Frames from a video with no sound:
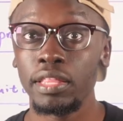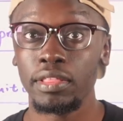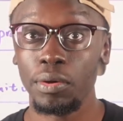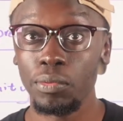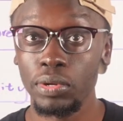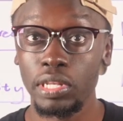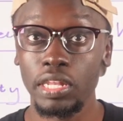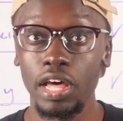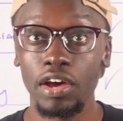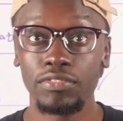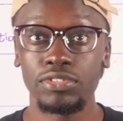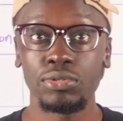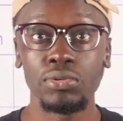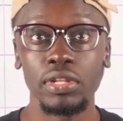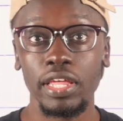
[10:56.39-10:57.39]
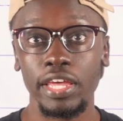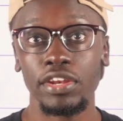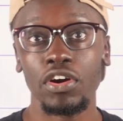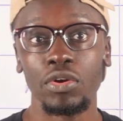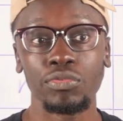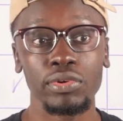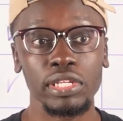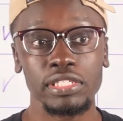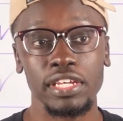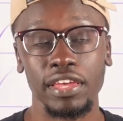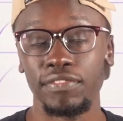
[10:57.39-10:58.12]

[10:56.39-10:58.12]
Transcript: they would love to lend on real estate.